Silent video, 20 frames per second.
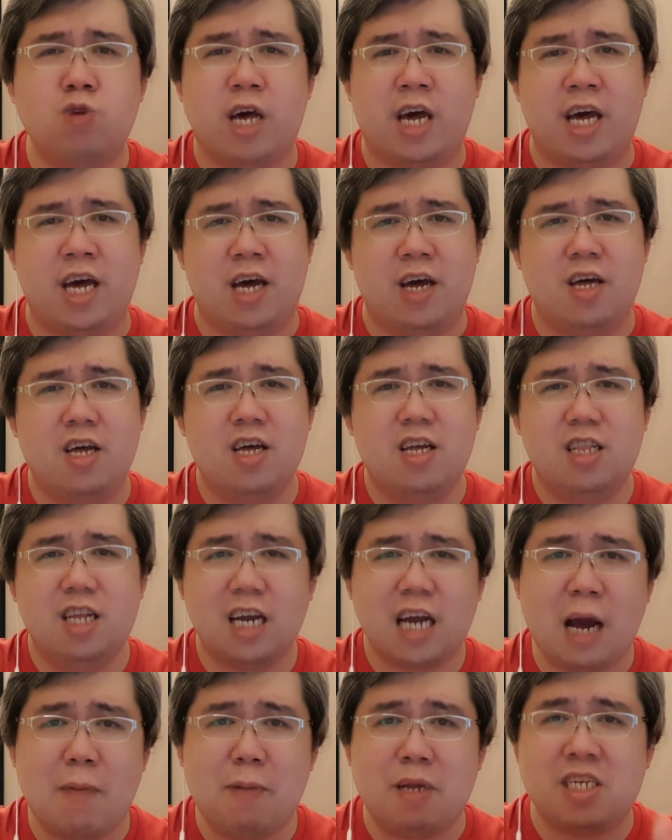leh, They
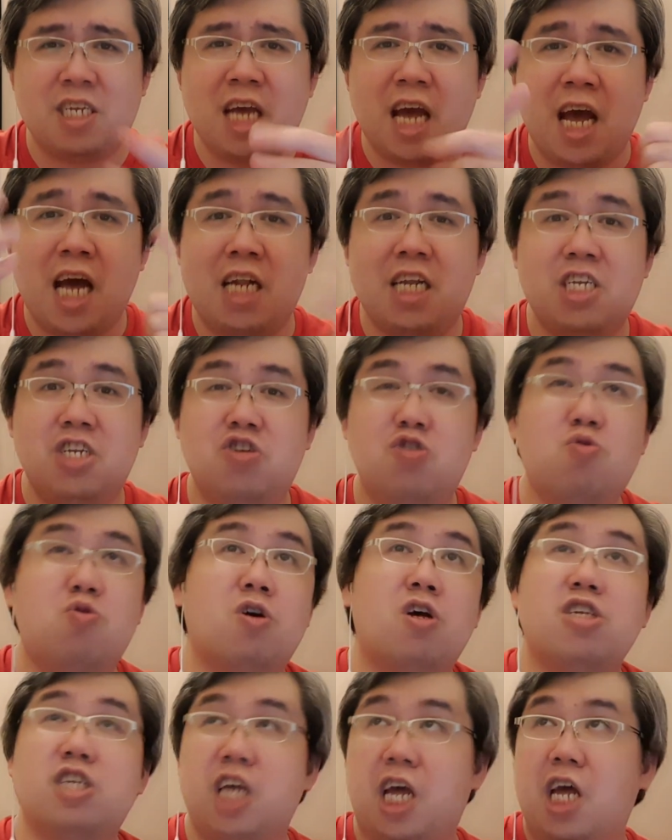come and challenge you,
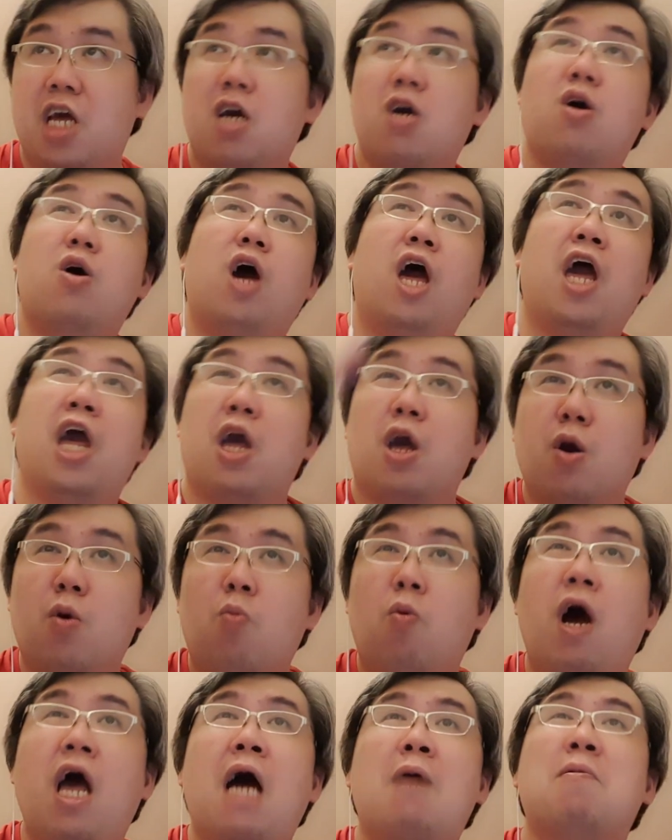say, hey,
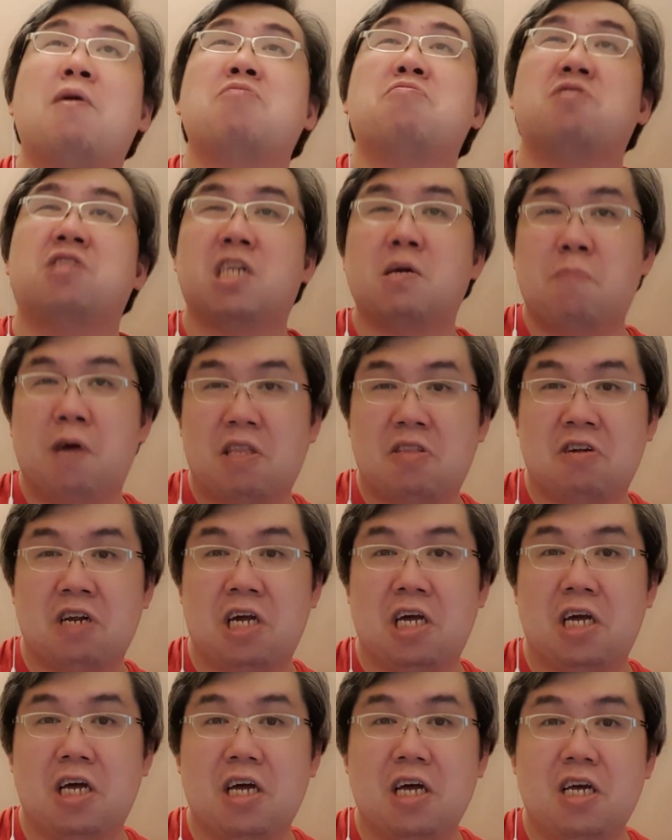why I must return my
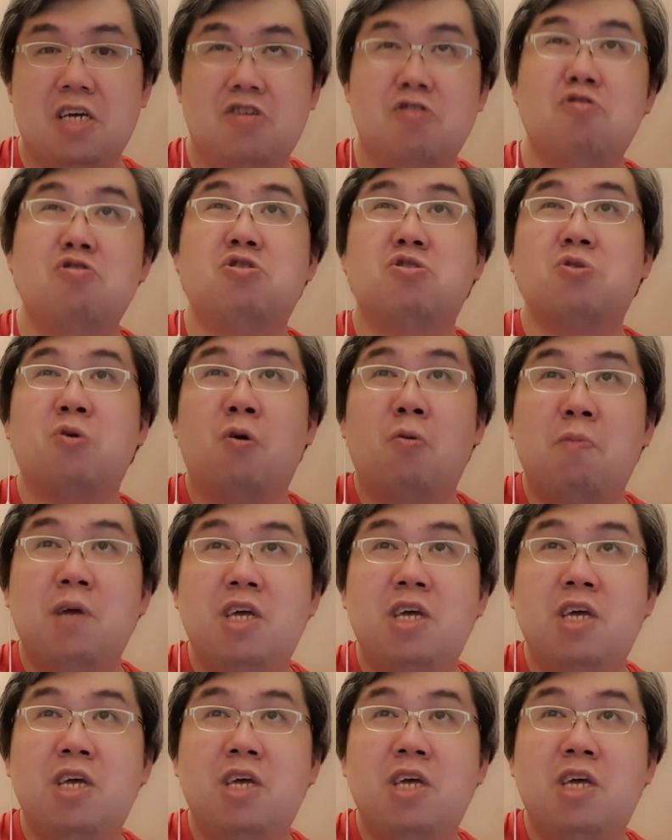tray? You sold